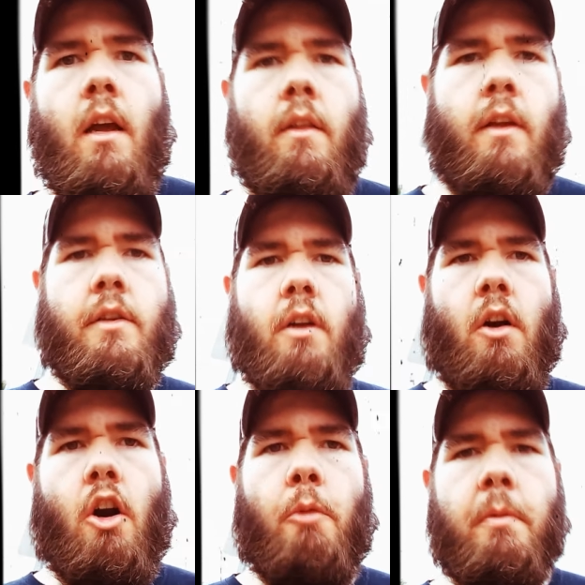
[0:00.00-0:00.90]
and they
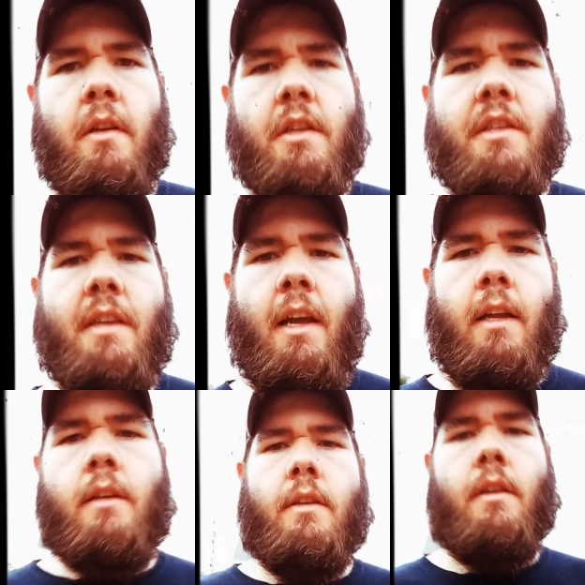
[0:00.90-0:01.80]
start opening the
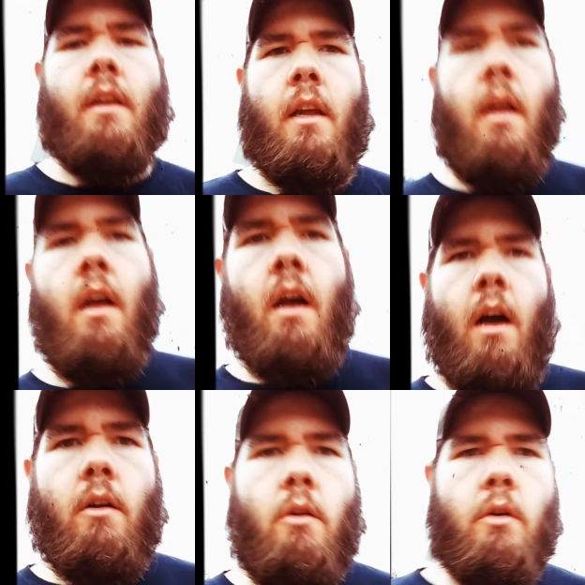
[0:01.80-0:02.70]
states,
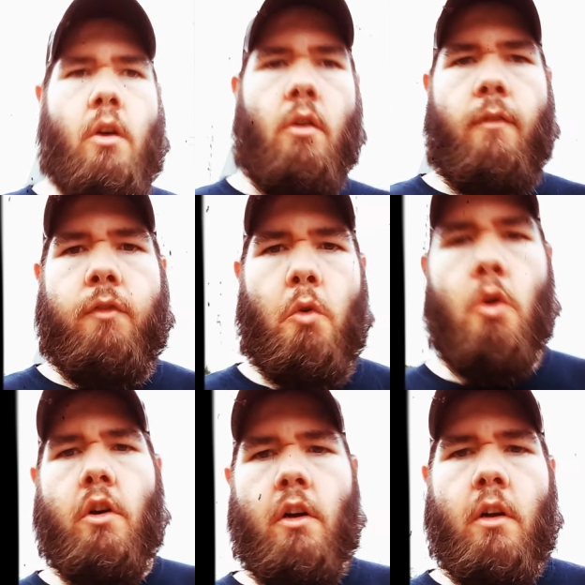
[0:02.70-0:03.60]
I'm going to go to
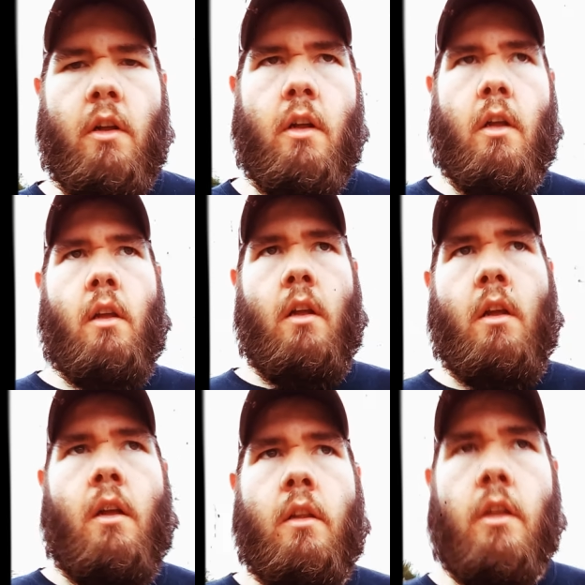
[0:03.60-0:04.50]
Florida
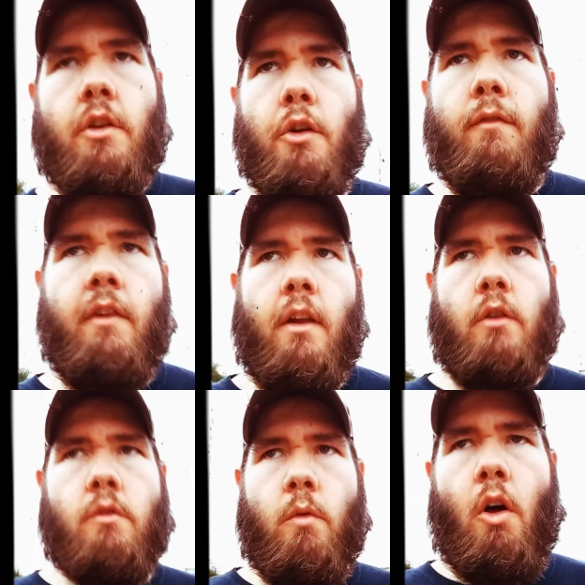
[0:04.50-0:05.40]
to do
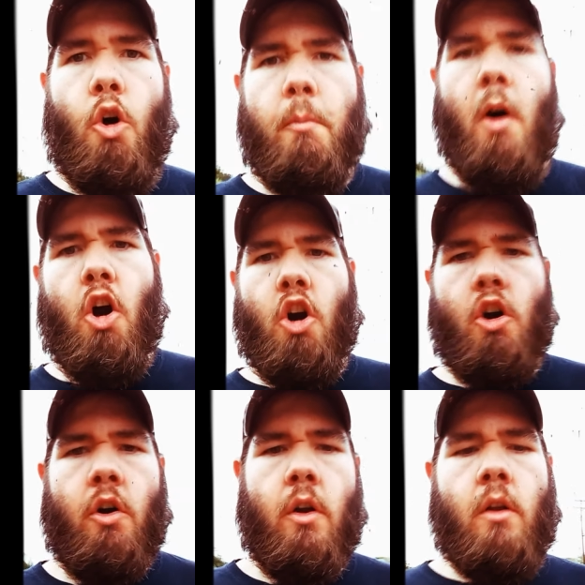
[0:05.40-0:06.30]
videos with
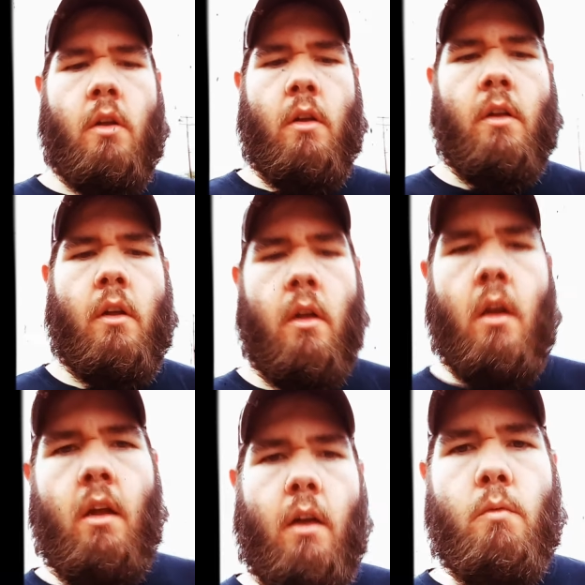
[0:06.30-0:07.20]
Omar
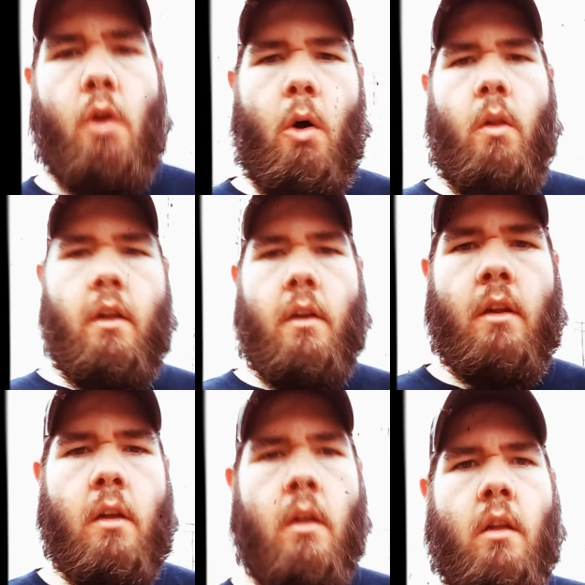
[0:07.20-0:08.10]
and Roland.